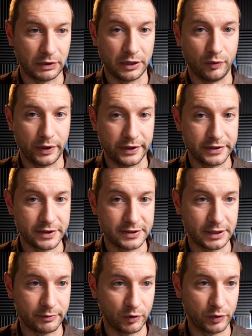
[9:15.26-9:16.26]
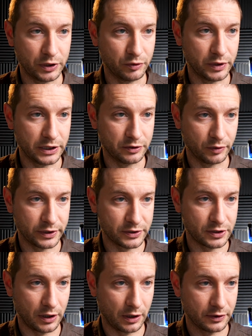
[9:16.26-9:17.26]
By the way, this is something we do need to
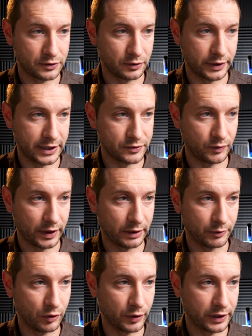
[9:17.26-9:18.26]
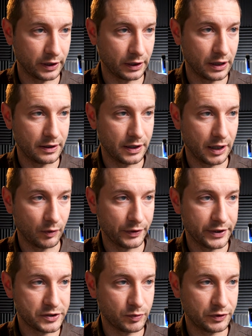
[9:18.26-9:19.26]
install, so that's why I'm going here. Now
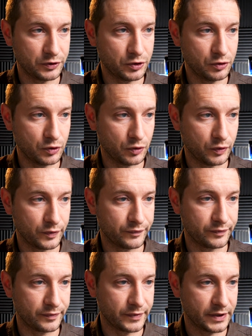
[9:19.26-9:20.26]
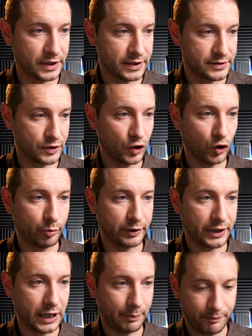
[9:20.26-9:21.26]
what this will do is
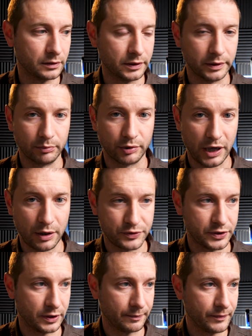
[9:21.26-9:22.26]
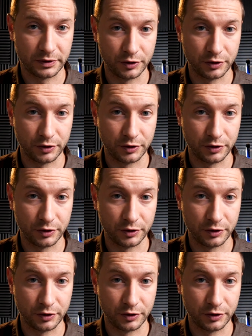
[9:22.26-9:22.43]
open up the browser.